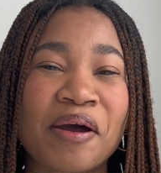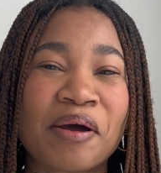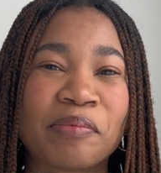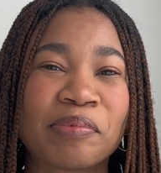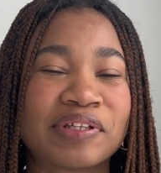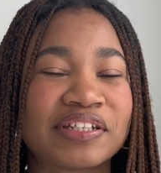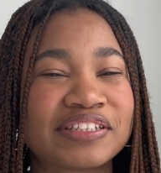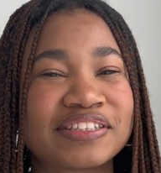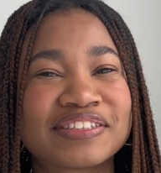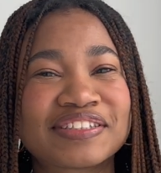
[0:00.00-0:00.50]

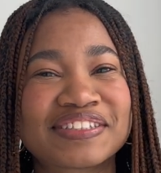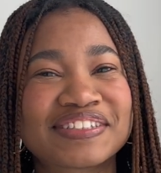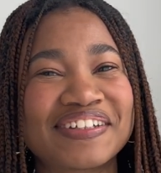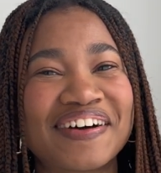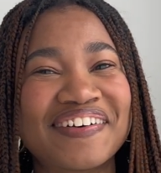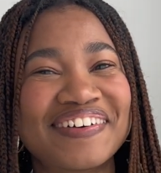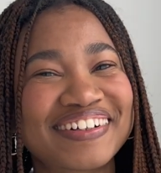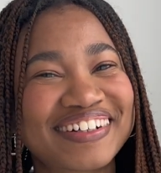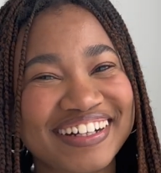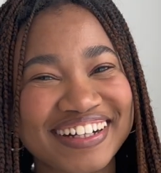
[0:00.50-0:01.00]
But it's
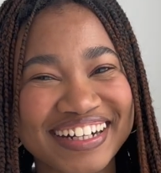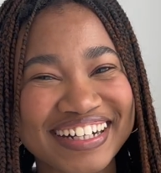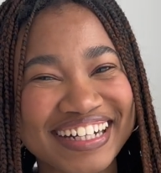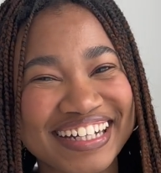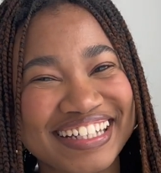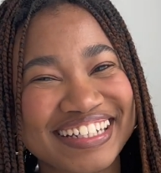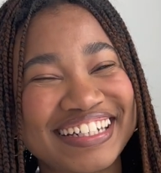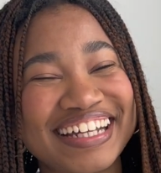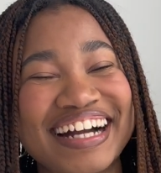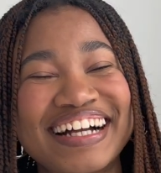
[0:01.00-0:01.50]
so
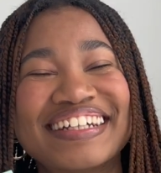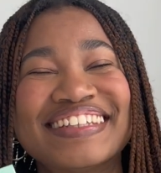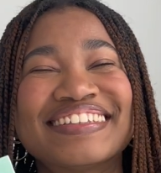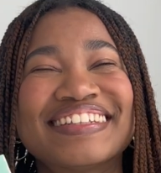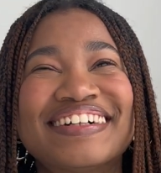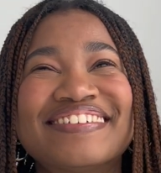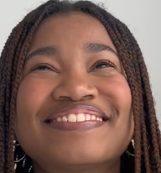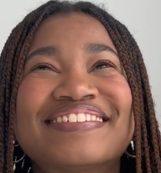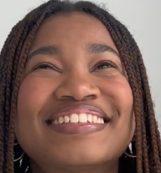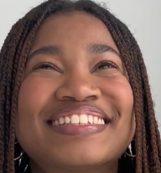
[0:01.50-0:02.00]
good. I
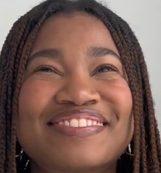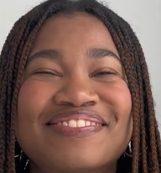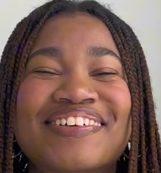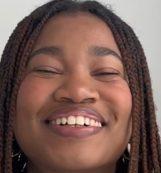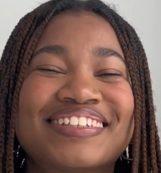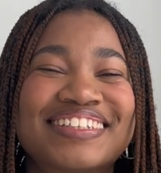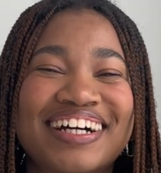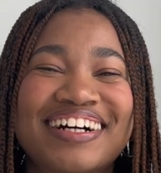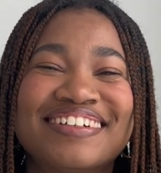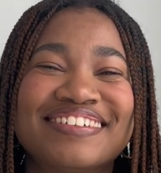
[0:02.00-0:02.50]
love the
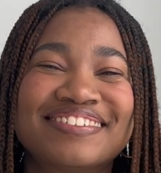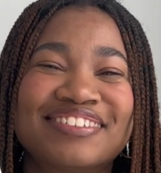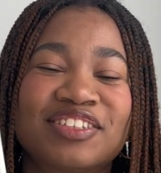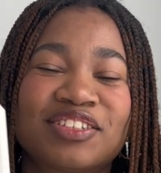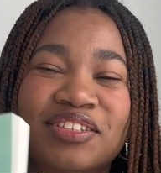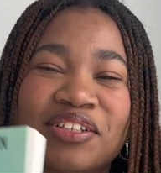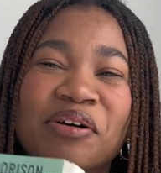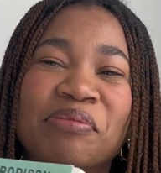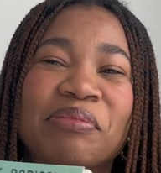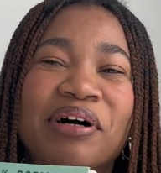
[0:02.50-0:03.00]
small town
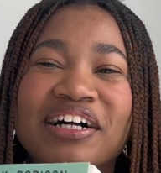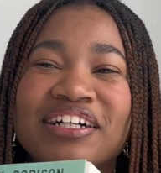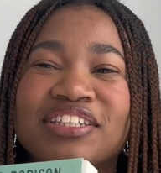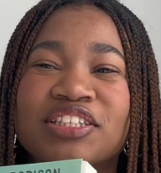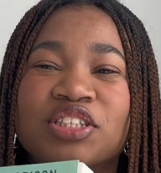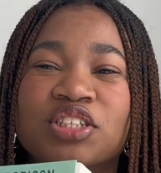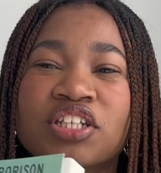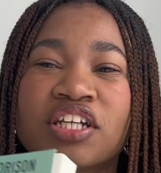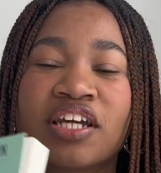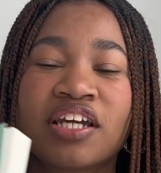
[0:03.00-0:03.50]
so much,